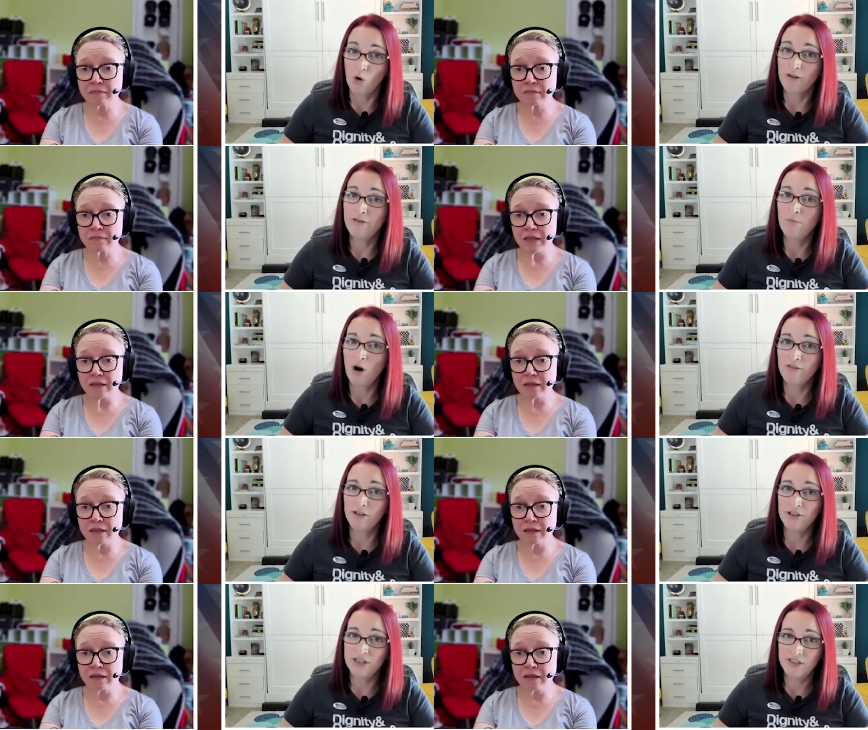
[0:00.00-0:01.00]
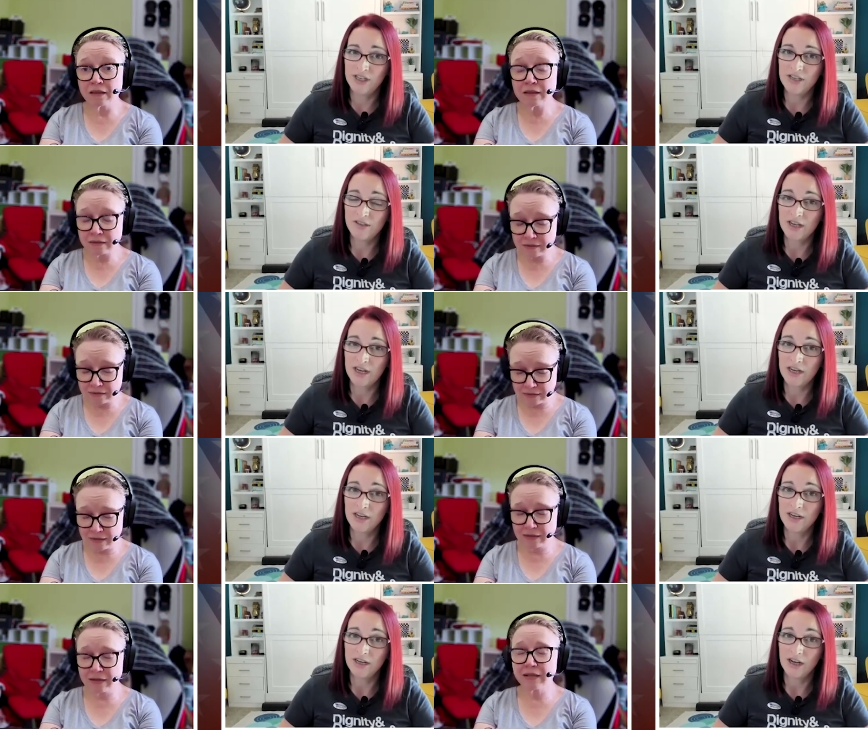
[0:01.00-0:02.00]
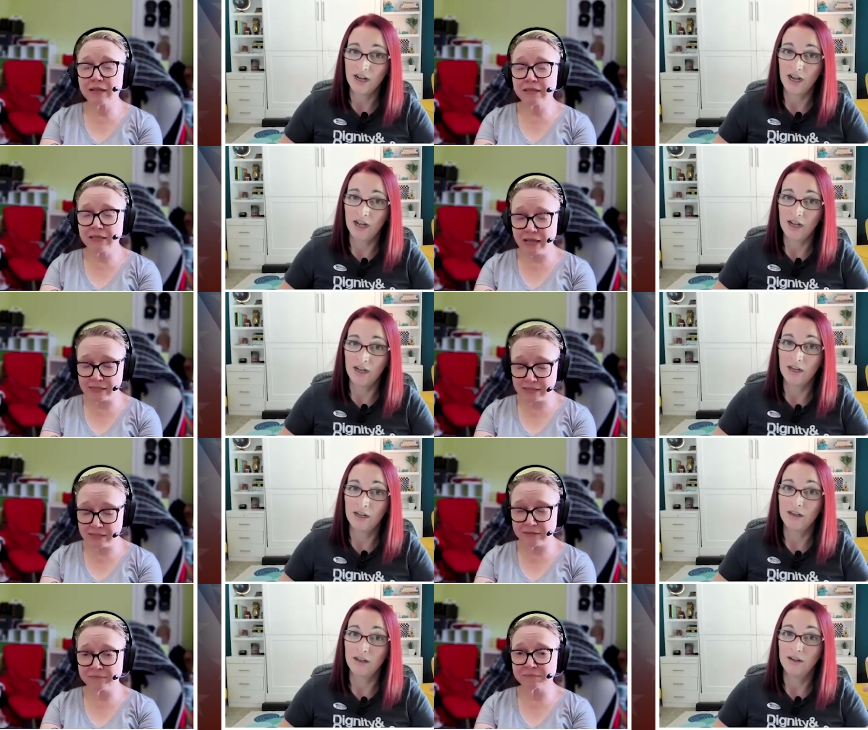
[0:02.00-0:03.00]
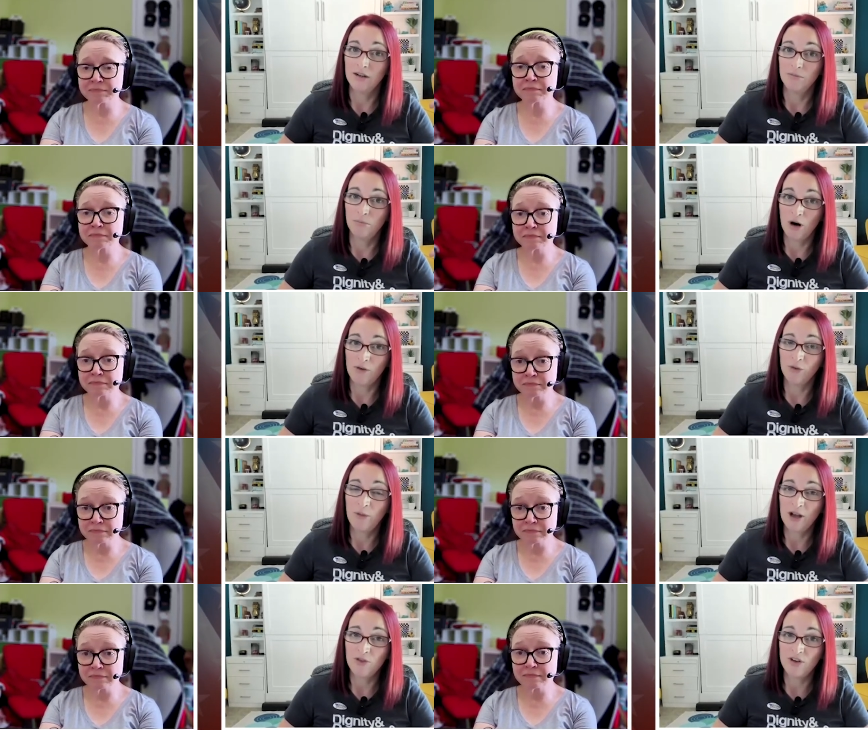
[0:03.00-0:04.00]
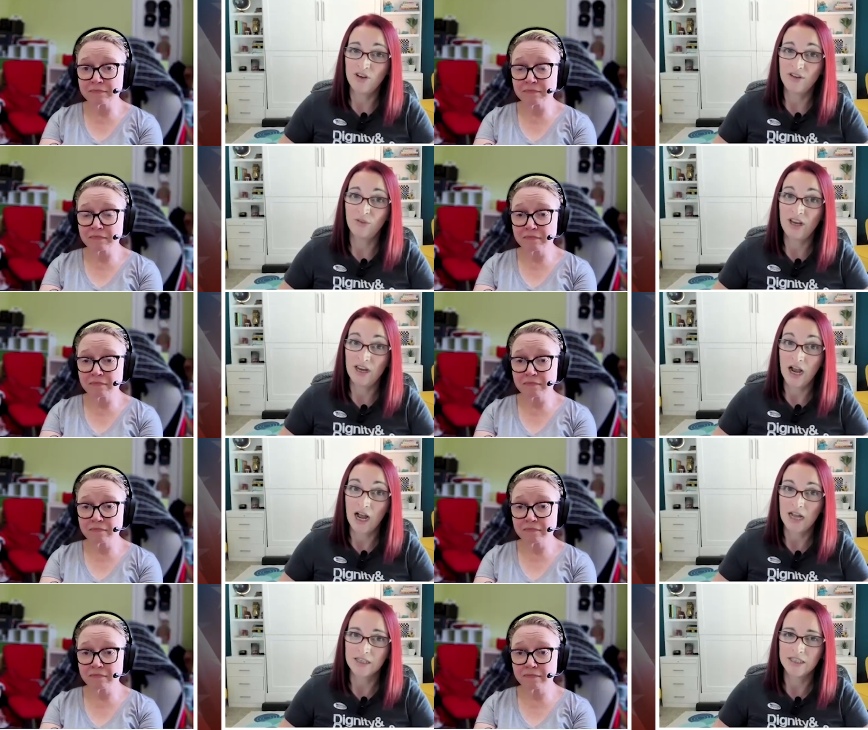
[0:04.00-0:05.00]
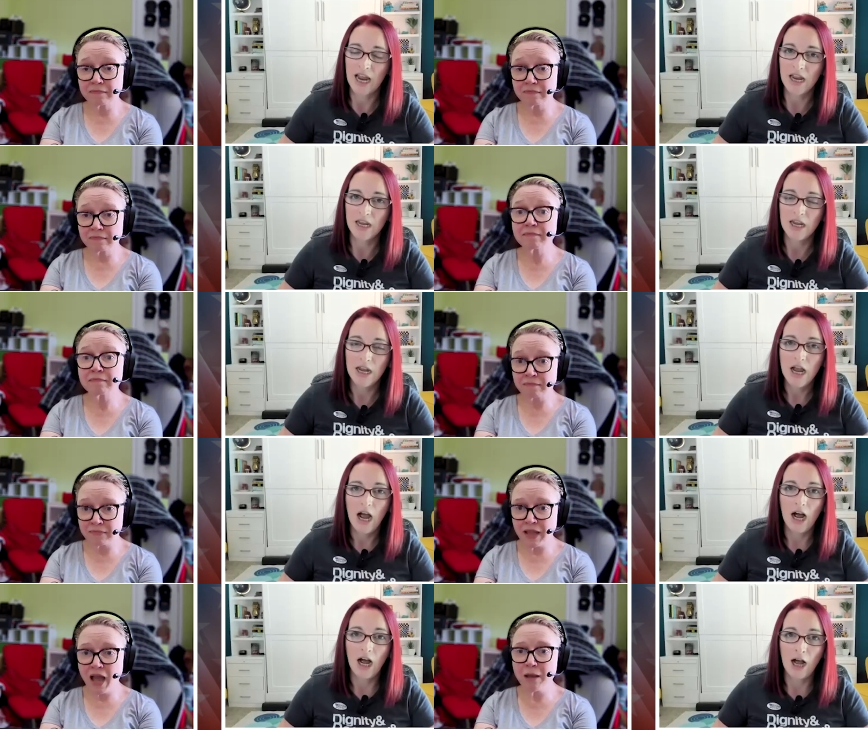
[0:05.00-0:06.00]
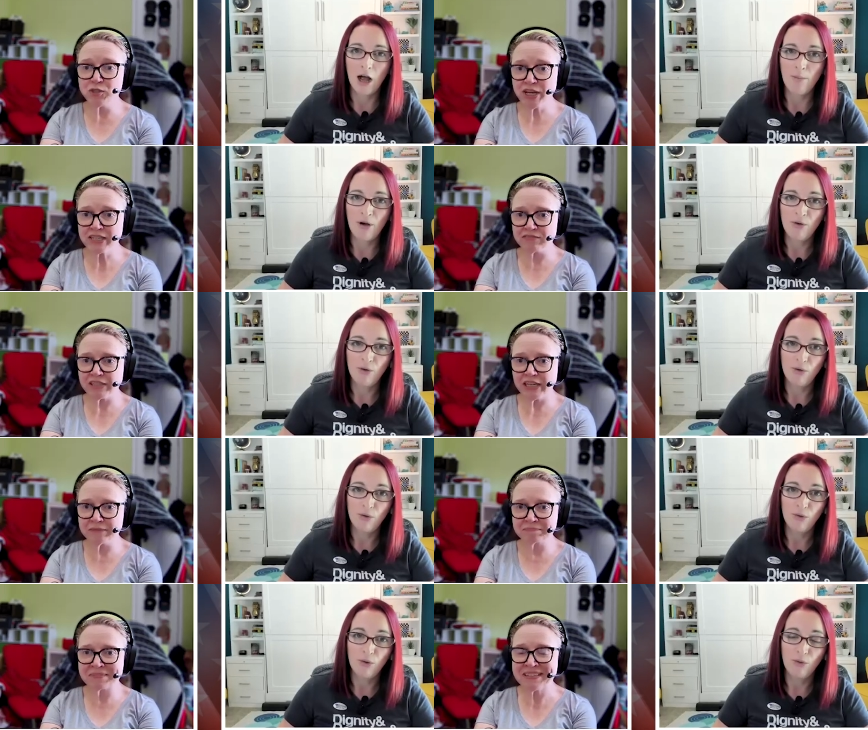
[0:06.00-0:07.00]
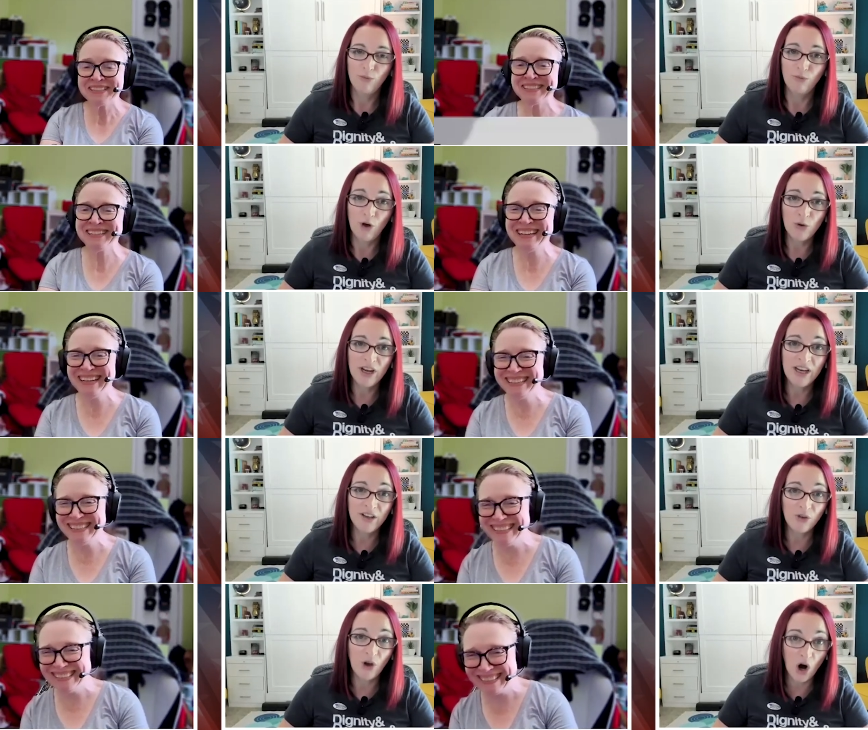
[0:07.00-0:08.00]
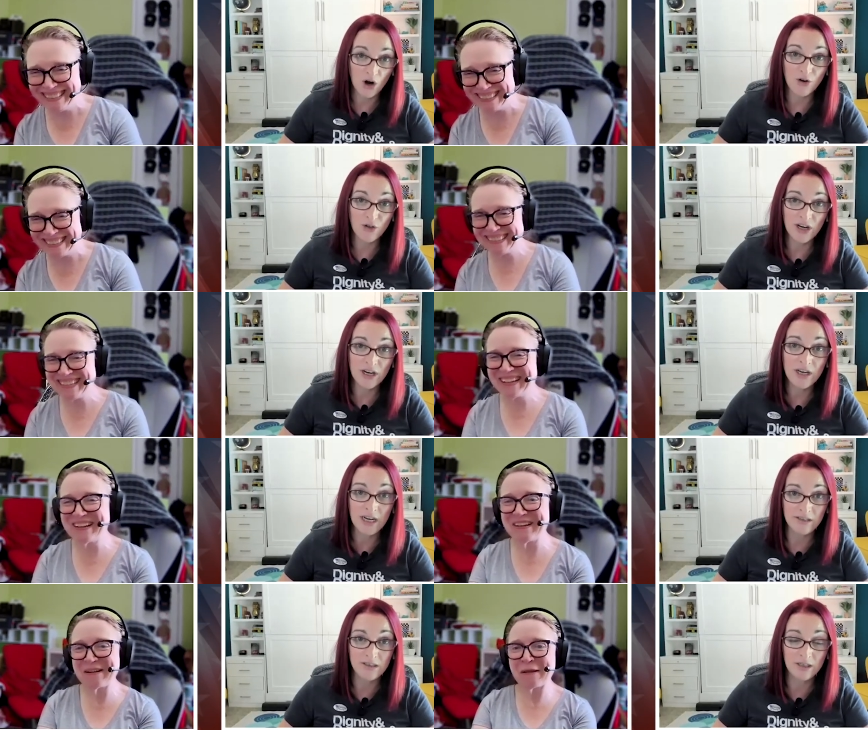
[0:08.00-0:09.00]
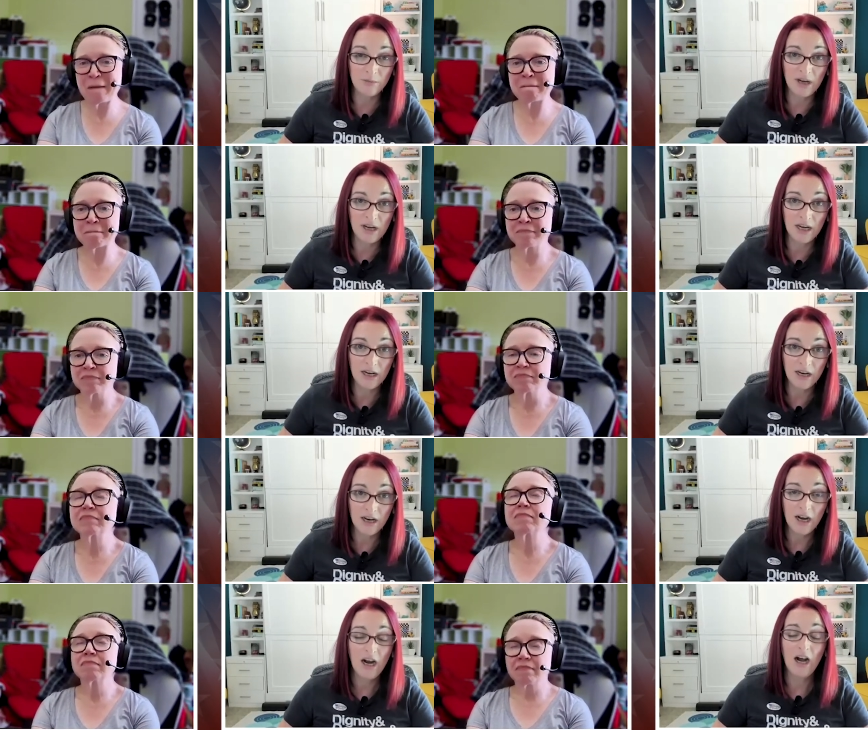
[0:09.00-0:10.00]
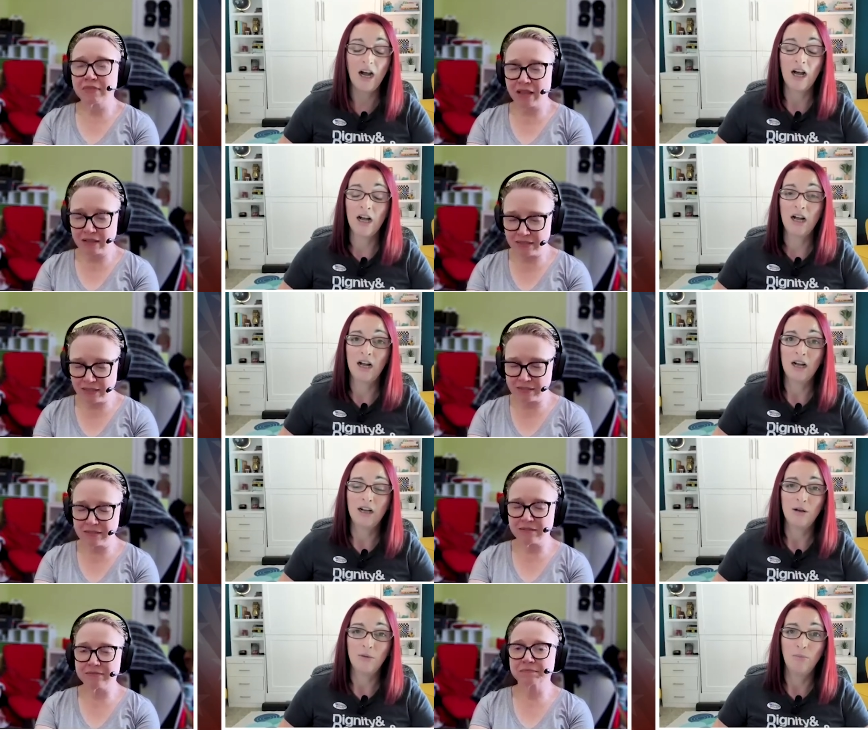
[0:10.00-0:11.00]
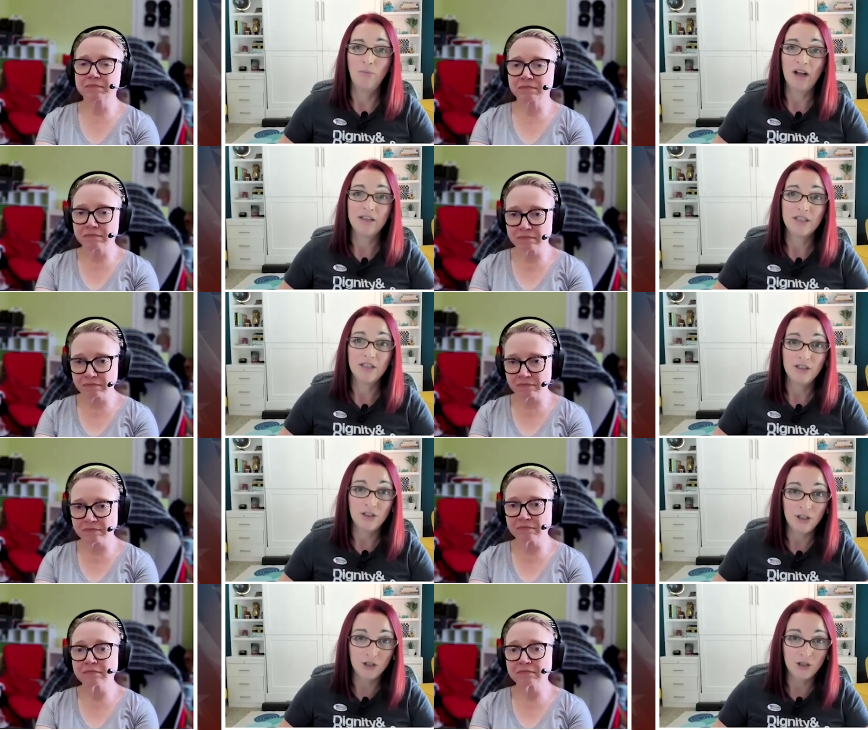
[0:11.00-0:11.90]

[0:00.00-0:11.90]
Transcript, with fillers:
Speaker 1: more of a Marvel than a DC. Yes. Marvel's better than DC. Hot take.
Speaker 2: Objectively.
Speaker 1: Voting is harder than it needs to be. But